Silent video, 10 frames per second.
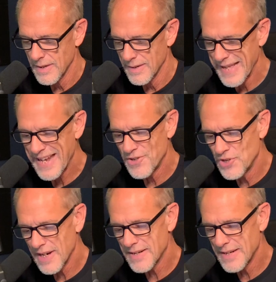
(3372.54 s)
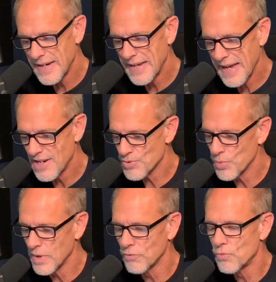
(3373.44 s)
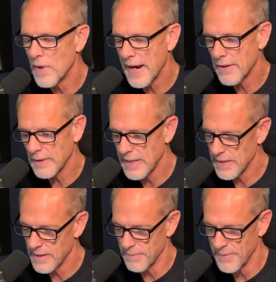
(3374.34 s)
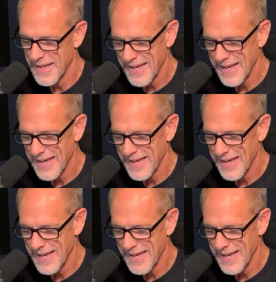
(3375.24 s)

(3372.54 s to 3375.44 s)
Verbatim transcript: That just in case will rarely come.